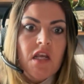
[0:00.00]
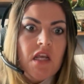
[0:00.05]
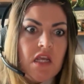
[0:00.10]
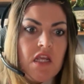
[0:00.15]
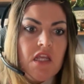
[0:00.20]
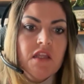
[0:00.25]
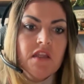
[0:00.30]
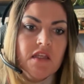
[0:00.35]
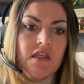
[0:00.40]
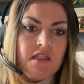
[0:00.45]

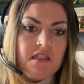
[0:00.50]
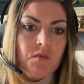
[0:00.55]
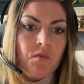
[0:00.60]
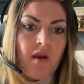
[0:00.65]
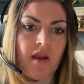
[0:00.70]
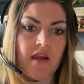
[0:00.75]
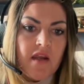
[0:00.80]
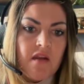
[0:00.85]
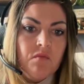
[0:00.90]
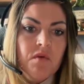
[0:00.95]
eat this
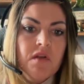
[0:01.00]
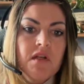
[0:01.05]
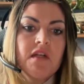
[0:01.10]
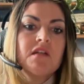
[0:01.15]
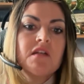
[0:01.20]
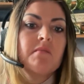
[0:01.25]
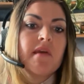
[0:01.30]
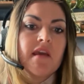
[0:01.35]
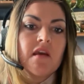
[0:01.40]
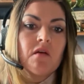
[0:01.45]
way, we
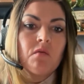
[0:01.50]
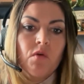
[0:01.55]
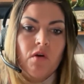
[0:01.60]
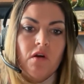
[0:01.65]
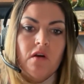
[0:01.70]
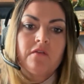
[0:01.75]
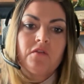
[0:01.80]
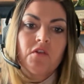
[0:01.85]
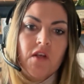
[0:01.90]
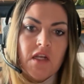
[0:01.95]
need to make it
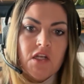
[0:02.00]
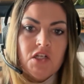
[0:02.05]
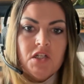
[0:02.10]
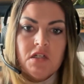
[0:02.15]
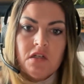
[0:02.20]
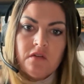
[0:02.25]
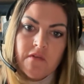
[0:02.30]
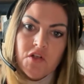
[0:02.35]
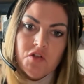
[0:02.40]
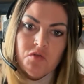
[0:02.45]
work for each
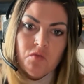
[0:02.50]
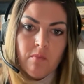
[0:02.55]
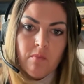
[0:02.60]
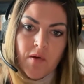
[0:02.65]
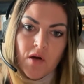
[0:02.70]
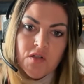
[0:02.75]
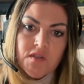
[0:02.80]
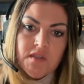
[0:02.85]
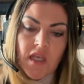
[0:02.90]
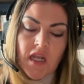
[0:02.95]
individual
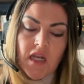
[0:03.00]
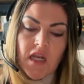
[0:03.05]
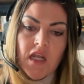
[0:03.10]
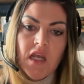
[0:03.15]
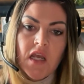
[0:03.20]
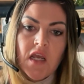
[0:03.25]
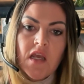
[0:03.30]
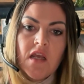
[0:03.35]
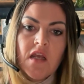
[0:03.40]
person.